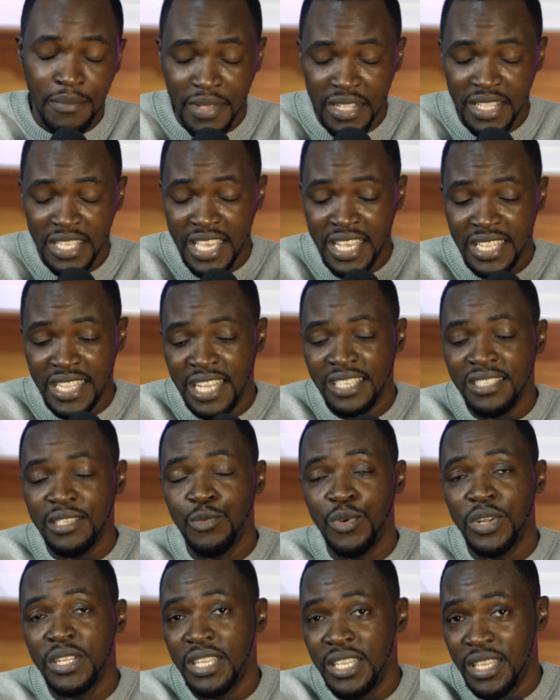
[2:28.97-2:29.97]
I mean, yeah, that's
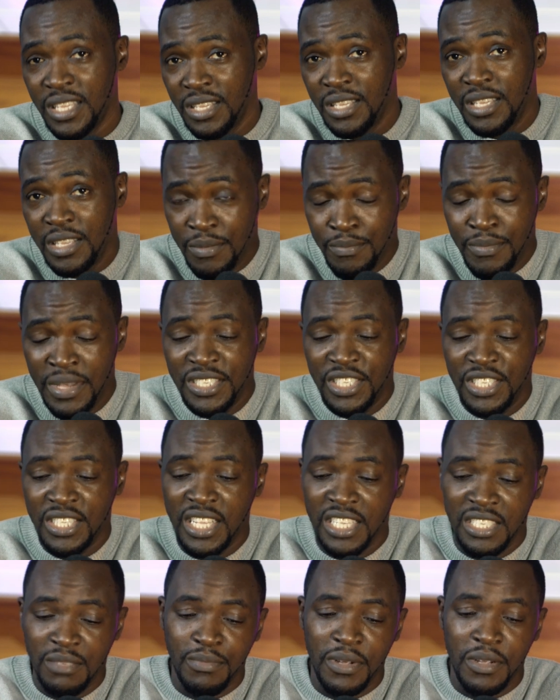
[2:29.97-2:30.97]
the word he mentioned,